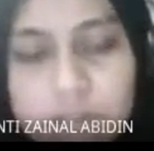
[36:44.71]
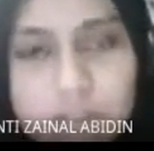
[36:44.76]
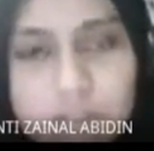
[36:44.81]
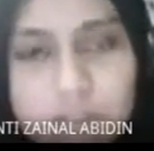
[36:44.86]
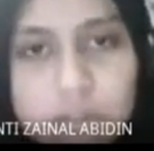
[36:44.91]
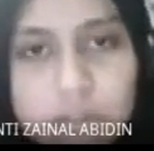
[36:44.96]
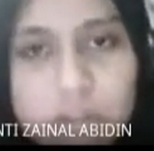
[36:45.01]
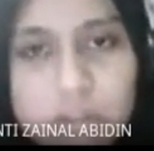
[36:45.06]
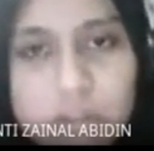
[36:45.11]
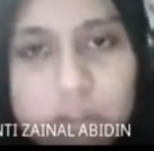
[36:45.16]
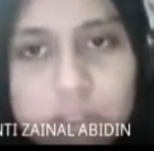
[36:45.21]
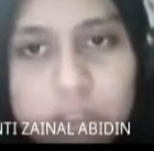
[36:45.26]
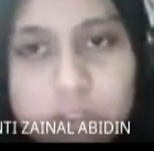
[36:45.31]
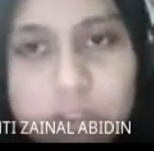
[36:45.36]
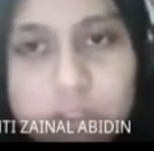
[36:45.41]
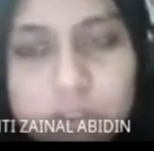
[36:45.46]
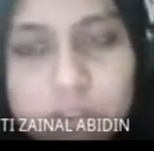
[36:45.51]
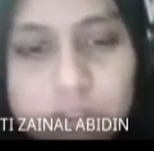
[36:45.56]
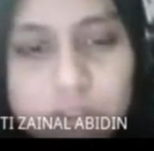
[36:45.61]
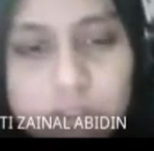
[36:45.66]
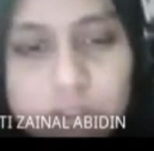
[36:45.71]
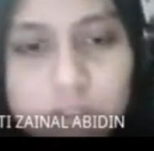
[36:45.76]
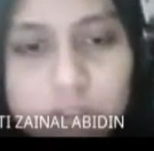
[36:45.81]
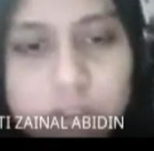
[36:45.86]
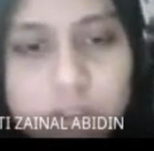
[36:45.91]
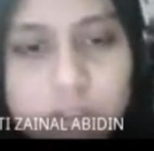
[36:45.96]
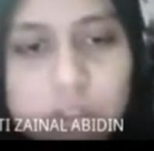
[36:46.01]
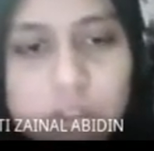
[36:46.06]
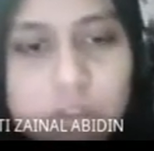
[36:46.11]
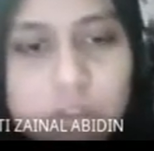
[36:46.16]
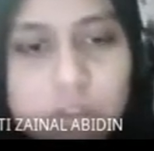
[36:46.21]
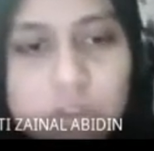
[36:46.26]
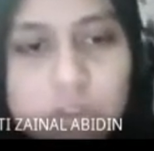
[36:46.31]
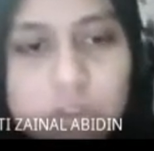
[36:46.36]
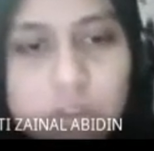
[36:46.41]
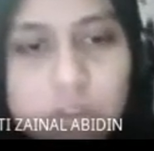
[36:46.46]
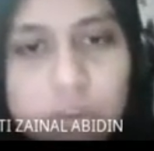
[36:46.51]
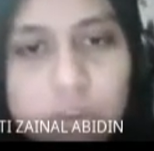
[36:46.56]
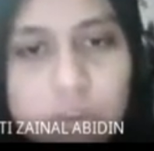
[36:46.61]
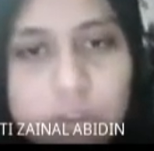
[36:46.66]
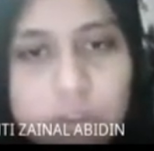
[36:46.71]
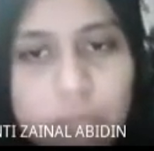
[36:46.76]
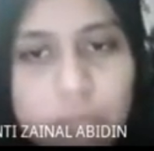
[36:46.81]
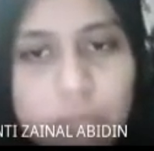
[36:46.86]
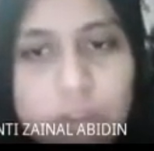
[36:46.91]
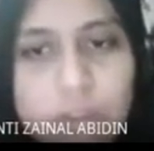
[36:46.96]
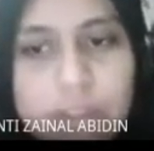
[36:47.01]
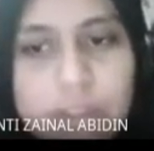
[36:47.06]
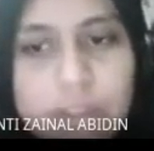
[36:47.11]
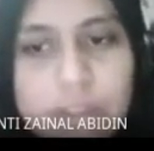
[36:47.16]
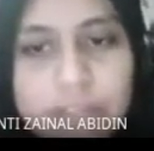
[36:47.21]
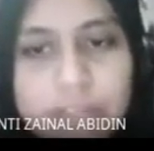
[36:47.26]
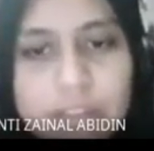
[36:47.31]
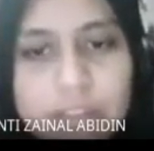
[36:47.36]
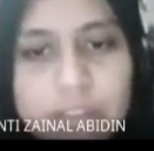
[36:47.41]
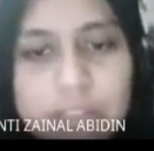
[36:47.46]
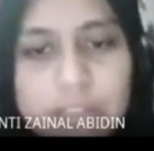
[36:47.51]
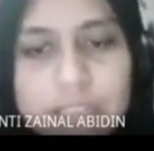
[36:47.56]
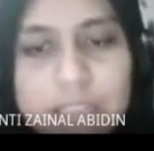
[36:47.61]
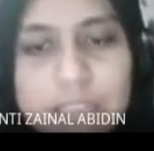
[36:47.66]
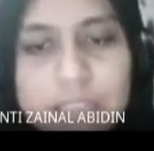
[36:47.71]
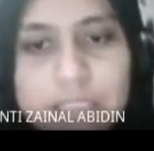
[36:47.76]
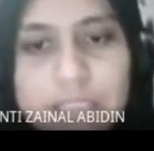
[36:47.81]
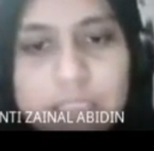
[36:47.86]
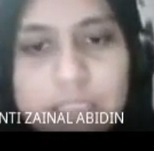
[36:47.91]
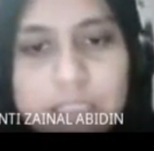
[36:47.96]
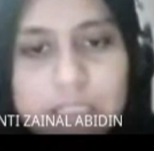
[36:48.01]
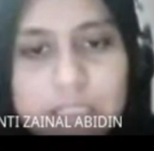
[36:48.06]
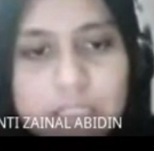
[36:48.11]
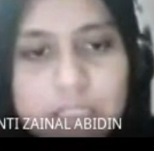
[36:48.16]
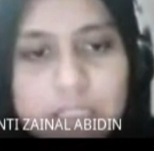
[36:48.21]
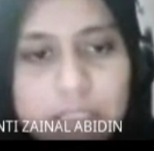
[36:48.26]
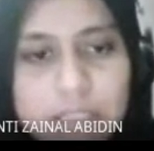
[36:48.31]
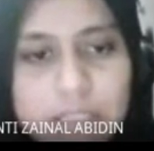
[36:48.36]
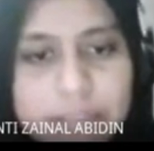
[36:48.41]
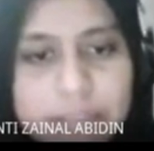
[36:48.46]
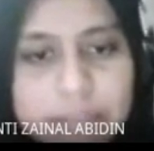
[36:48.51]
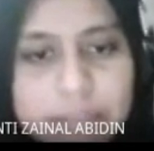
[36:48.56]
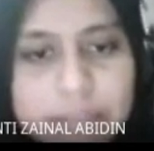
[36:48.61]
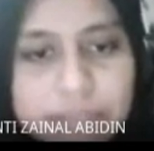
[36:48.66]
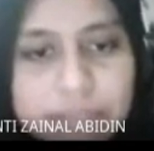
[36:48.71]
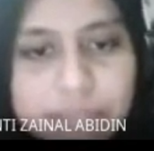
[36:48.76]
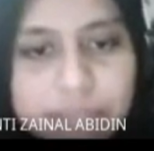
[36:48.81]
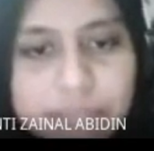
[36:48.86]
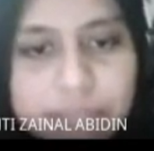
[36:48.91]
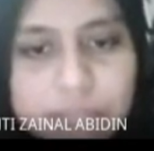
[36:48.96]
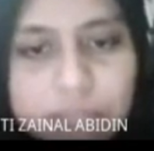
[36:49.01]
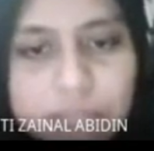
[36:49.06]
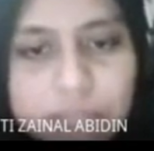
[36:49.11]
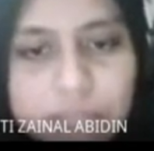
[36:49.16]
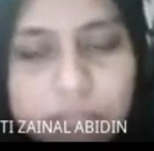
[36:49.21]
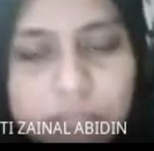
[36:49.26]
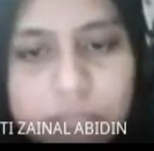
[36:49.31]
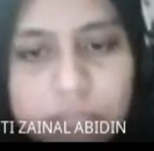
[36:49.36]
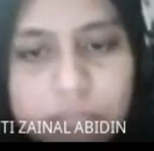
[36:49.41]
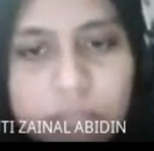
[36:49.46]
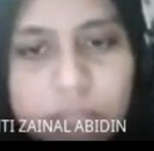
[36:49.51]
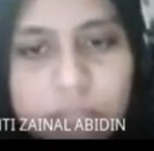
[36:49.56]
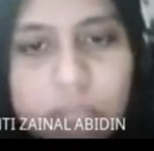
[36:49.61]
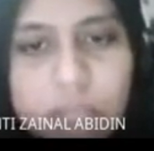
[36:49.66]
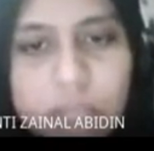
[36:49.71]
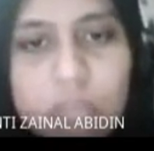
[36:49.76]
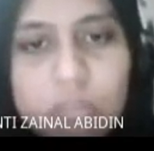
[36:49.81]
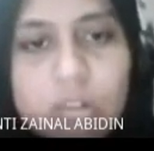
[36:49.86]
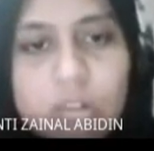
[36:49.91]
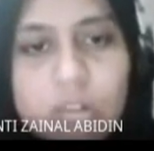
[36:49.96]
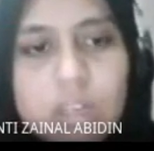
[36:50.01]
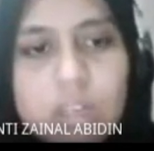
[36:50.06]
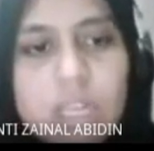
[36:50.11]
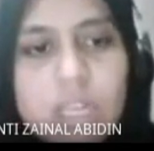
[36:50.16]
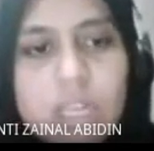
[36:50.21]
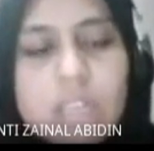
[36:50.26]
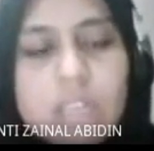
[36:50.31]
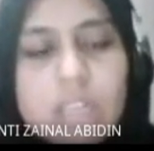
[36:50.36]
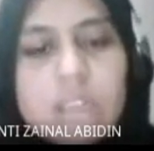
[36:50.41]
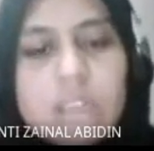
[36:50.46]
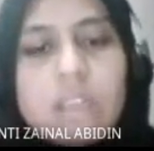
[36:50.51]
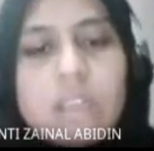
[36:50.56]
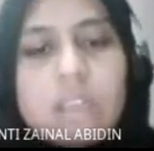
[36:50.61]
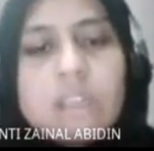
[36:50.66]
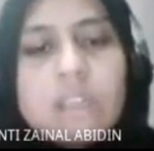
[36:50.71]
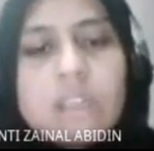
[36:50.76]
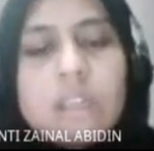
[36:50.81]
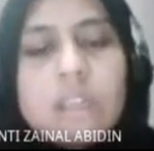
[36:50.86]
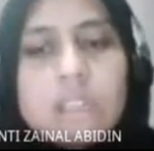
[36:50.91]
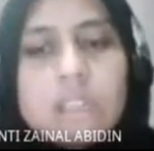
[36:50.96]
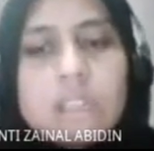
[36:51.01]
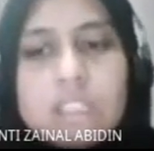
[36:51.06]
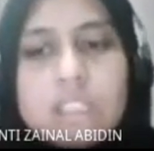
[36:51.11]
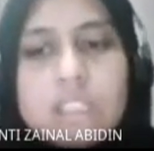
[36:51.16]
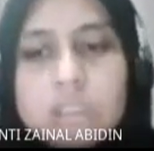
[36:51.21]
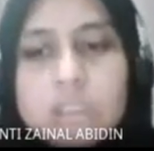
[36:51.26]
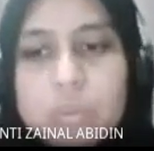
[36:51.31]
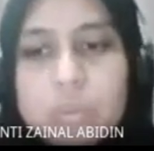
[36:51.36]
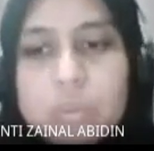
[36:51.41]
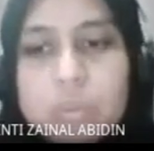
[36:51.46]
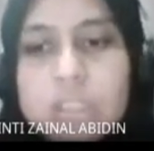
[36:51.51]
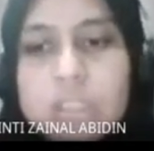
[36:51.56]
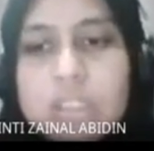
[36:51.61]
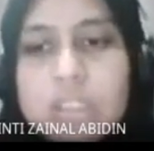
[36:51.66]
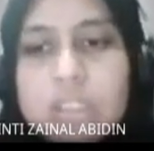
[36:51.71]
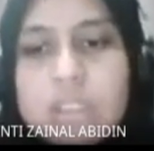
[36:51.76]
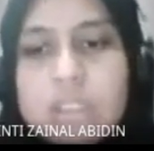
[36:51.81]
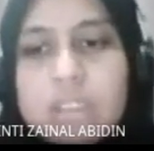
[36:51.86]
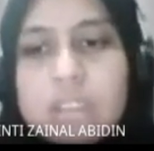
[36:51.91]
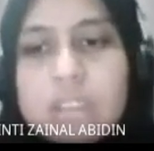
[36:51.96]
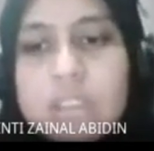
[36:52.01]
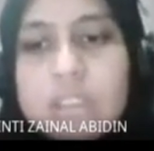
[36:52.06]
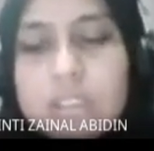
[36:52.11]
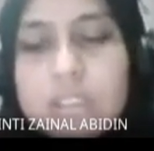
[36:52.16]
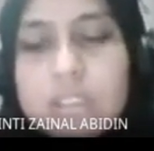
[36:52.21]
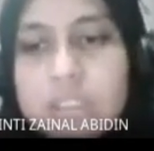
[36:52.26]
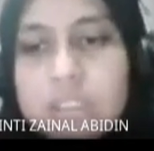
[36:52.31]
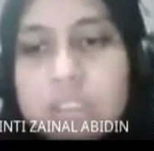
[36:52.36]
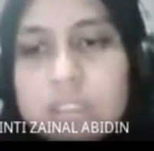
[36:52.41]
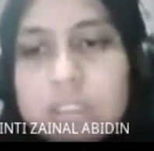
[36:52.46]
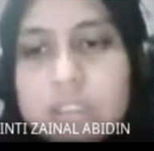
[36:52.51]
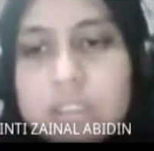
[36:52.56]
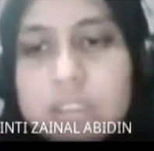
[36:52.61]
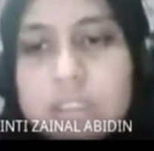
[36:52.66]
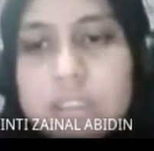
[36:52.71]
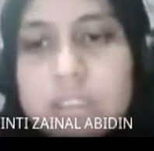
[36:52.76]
to your lecture note. So we have 5 classes here. Okay, this one is